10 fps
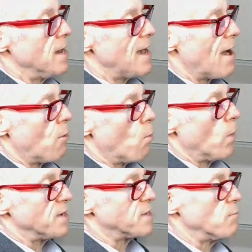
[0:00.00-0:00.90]
Now,
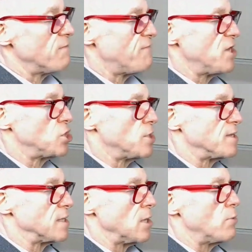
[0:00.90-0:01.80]
when someone
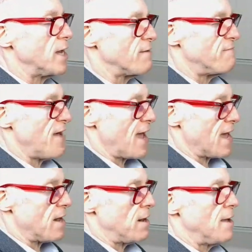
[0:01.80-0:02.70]
finishes loading a
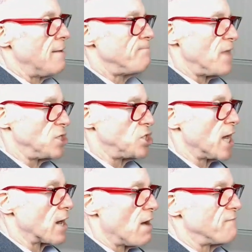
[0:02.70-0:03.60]
van, they
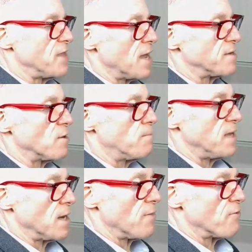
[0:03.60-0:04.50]
check off the SOP
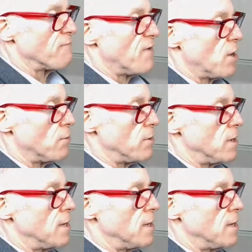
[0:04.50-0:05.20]
on their phone.